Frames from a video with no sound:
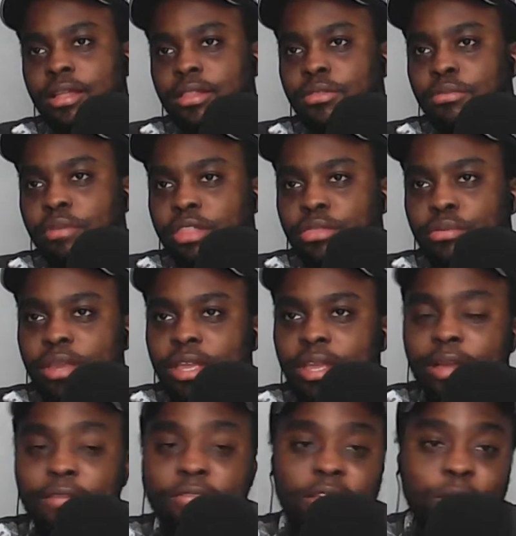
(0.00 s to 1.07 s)
3-3
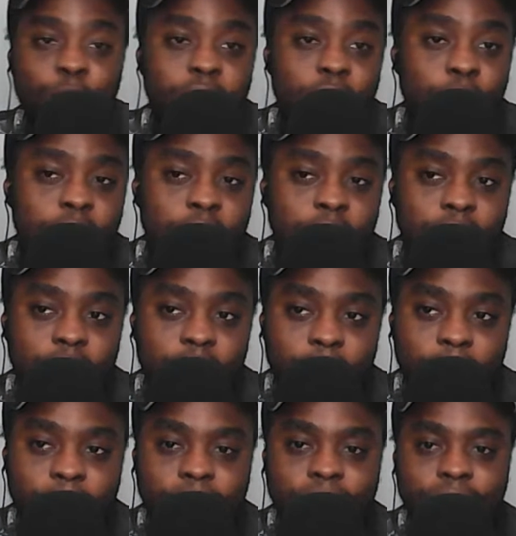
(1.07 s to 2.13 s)
after 1-1
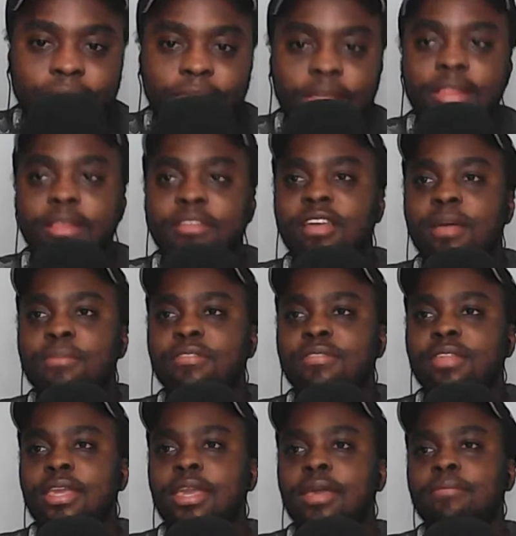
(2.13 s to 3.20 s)
on in terms of
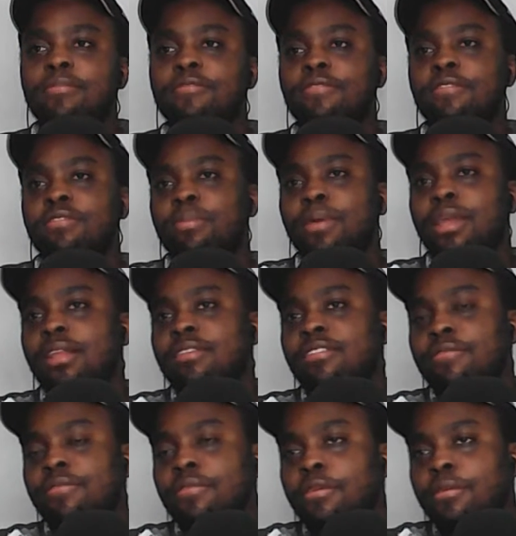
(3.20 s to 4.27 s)
the game. Fifth penalty
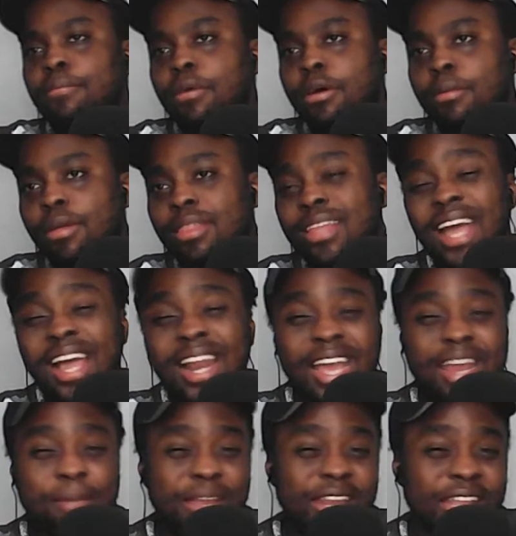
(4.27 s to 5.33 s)
for Bournemouth.
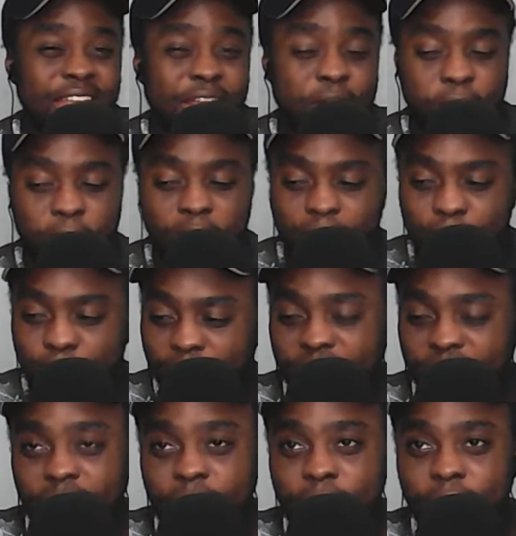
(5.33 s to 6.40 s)
HEIN made an incredible
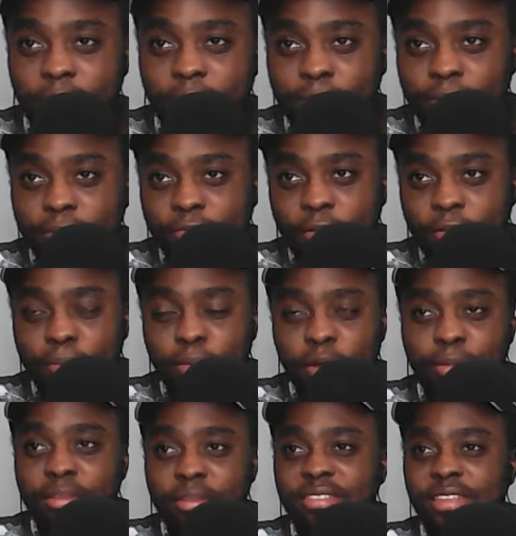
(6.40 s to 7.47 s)
save from
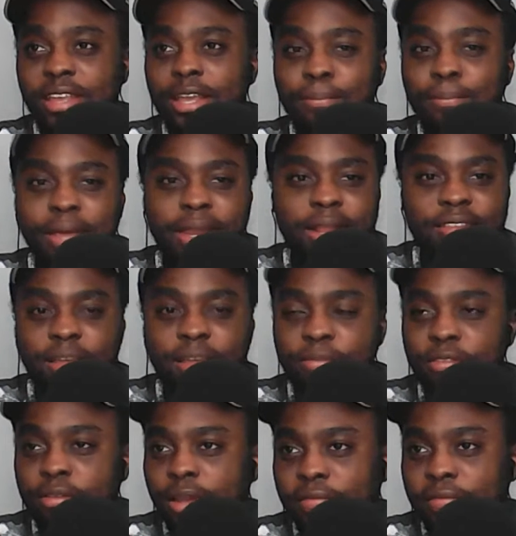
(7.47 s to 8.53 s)
Bournemouth's second penalty.
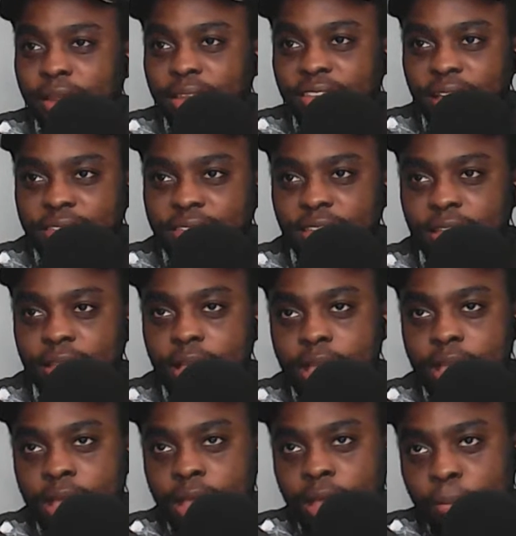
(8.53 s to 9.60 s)
Absolutely fantastic.
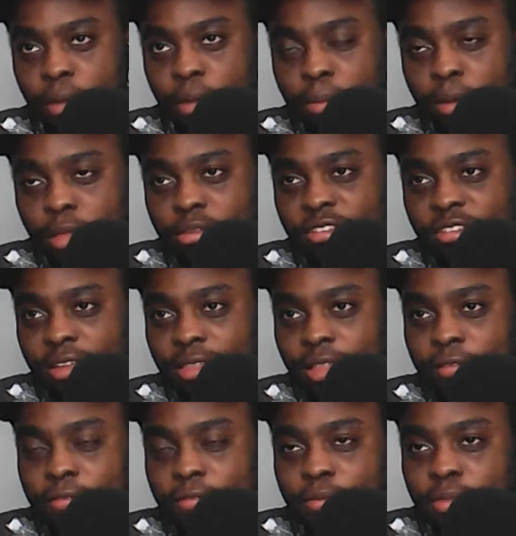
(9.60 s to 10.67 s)
Bournemouth to take their
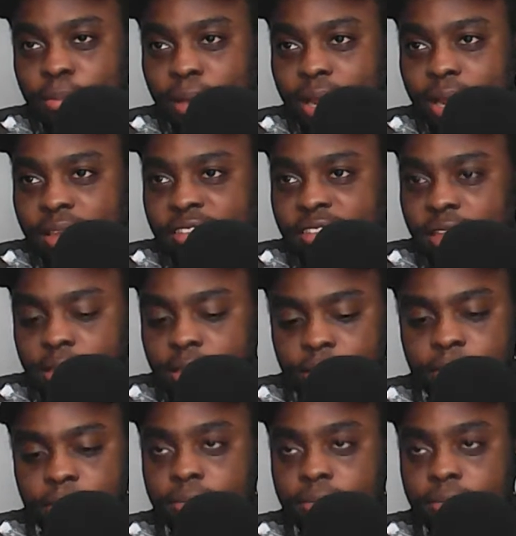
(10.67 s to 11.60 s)
fifth penalty.